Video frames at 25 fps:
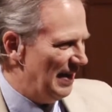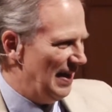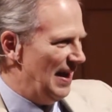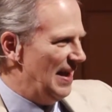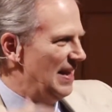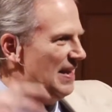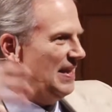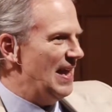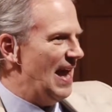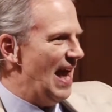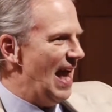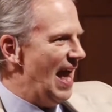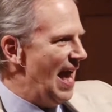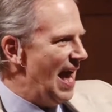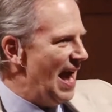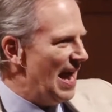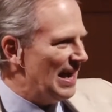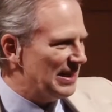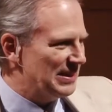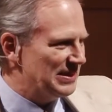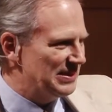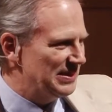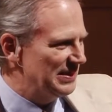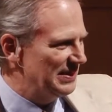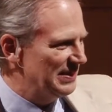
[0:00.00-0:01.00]
a
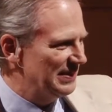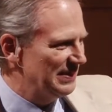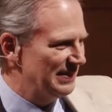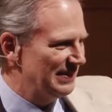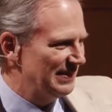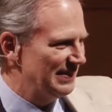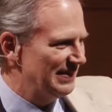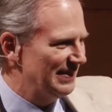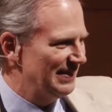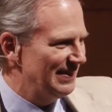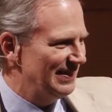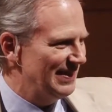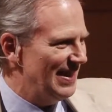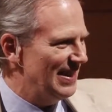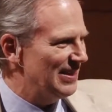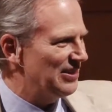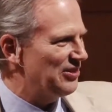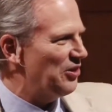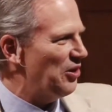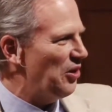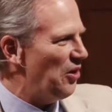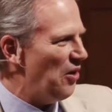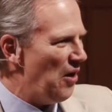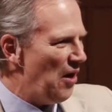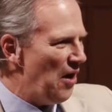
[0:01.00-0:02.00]
act that
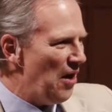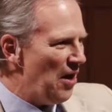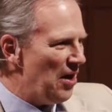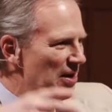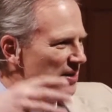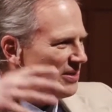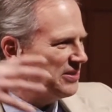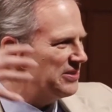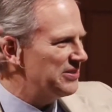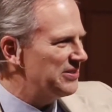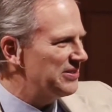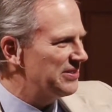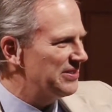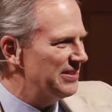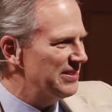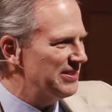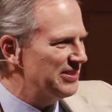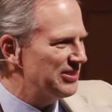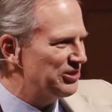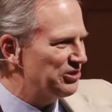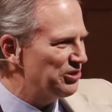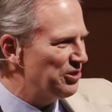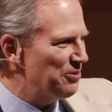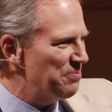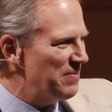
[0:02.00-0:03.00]
caused
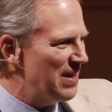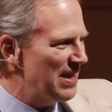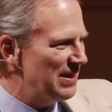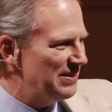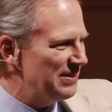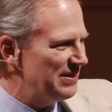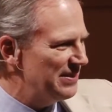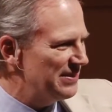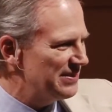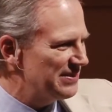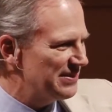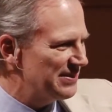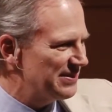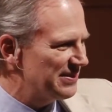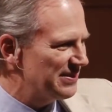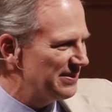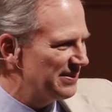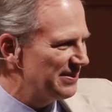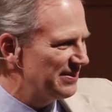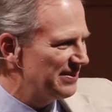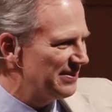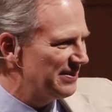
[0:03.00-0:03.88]
this tremendous